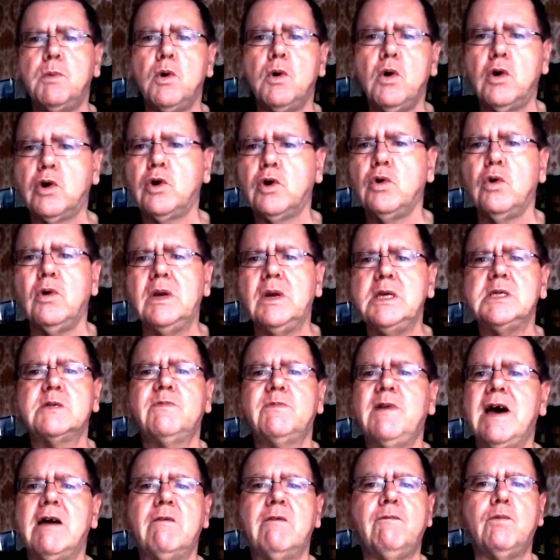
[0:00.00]
all these found
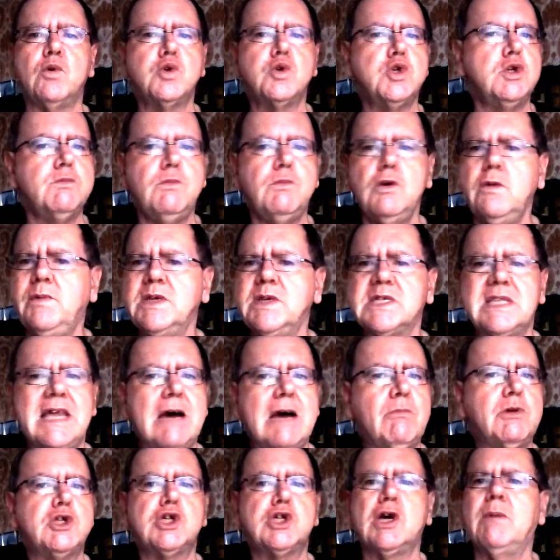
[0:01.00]
footage movies now, which
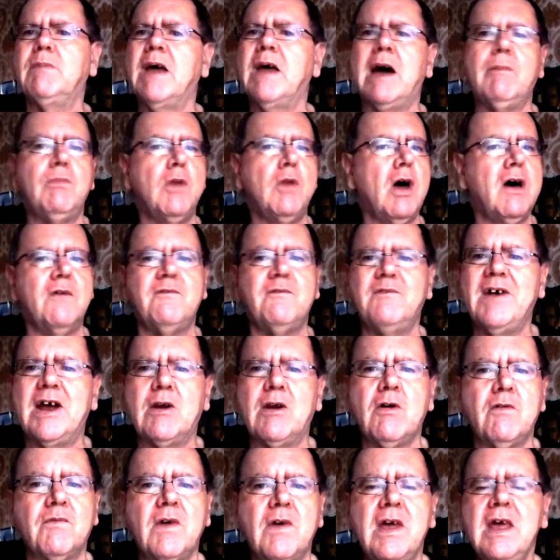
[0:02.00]
I'm not a fan of.
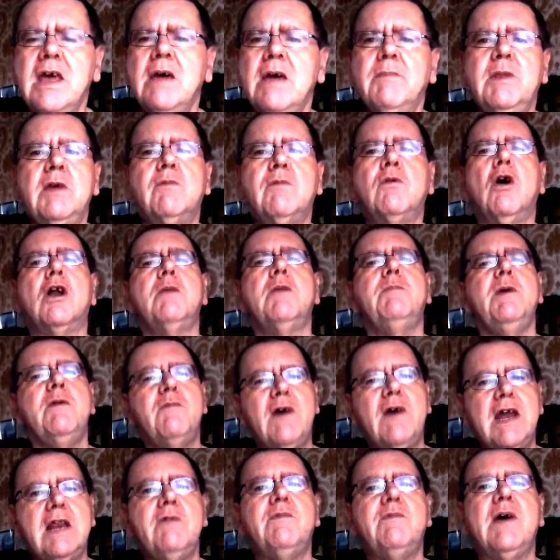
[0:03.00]
They've got to be very,
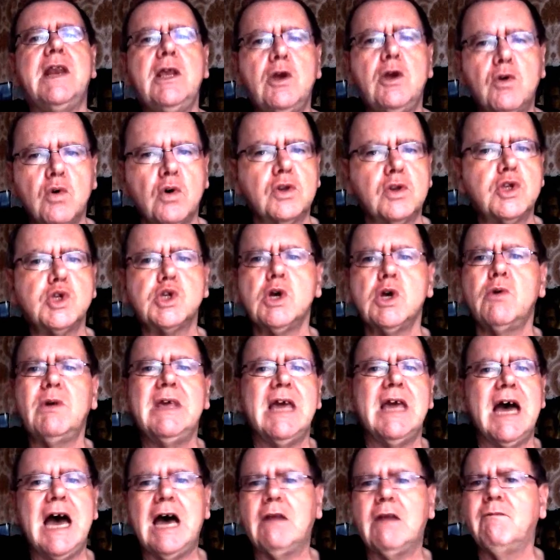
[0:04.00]
very good. There's only a
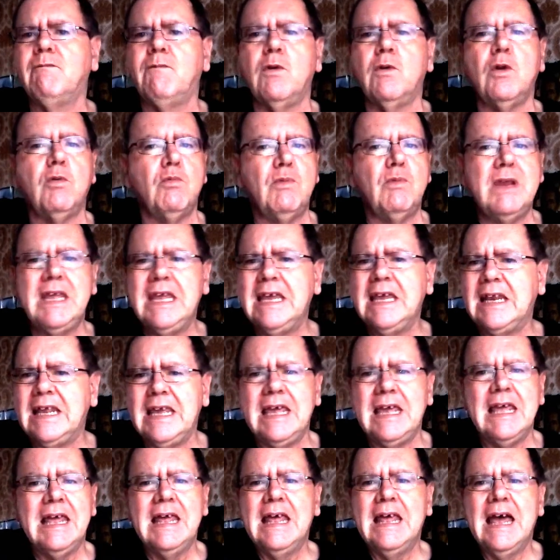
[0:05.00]
handful really
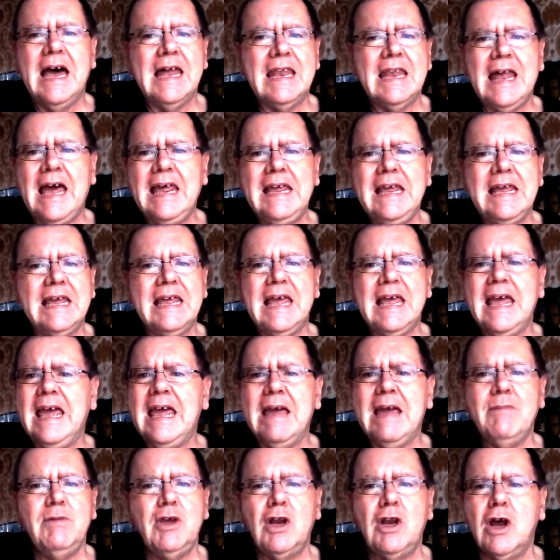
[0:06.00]
I like,
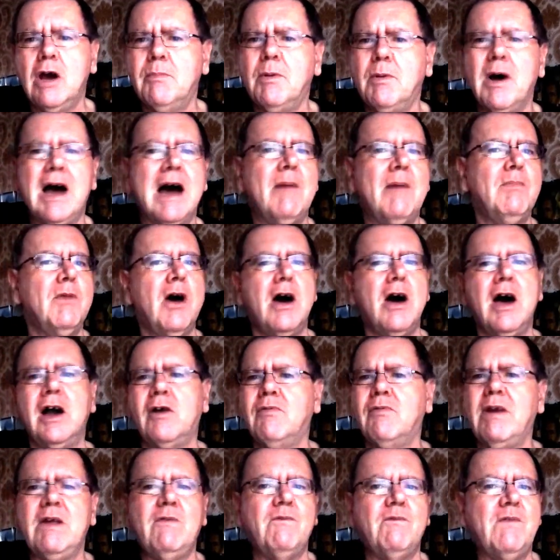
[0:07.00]
but I'm not a great
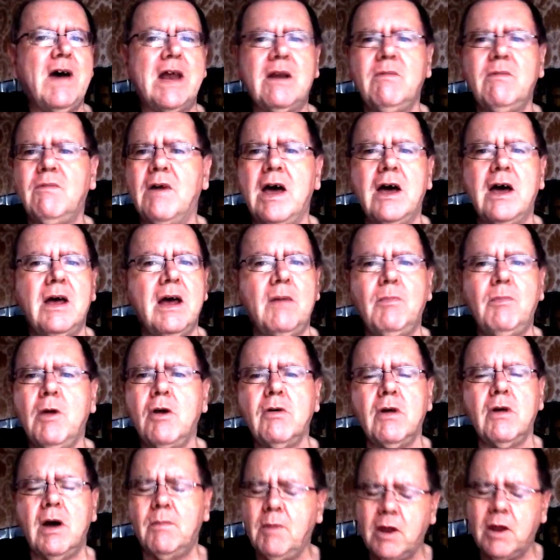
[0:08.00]
fan of. I'm
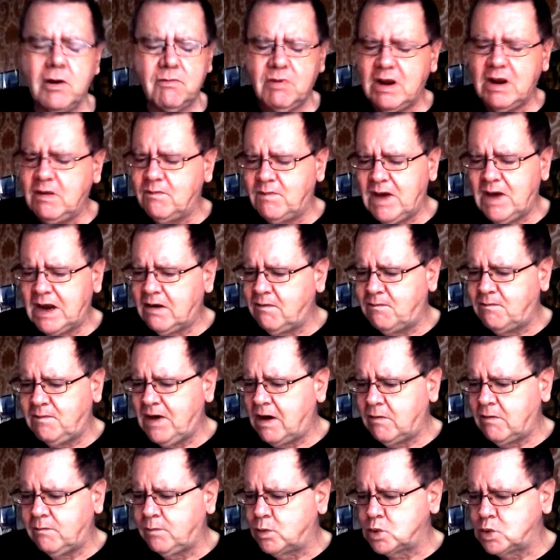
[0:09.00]
not a great fan of found
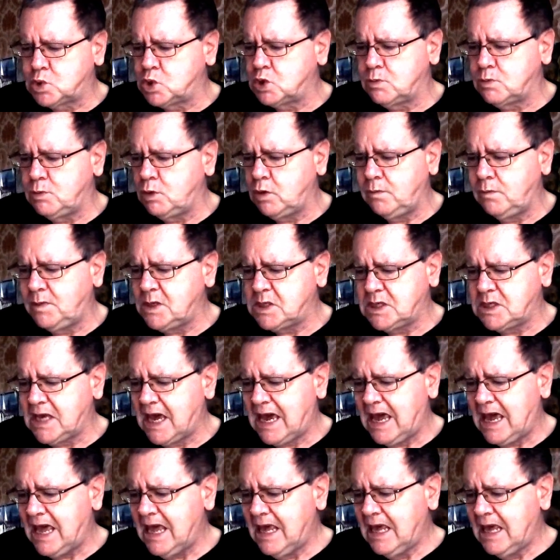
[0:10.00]
footage movies yet.
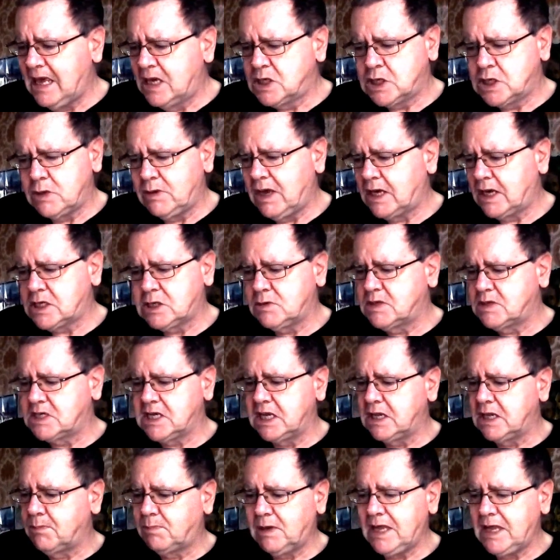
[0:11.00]
So yes, I'd say the
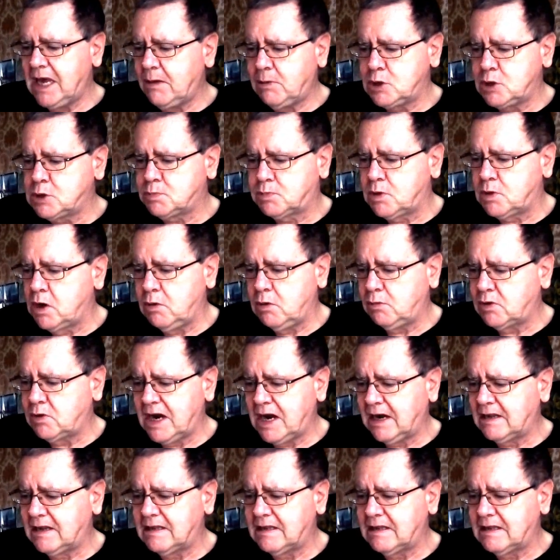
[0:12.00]
Blair Witch Project,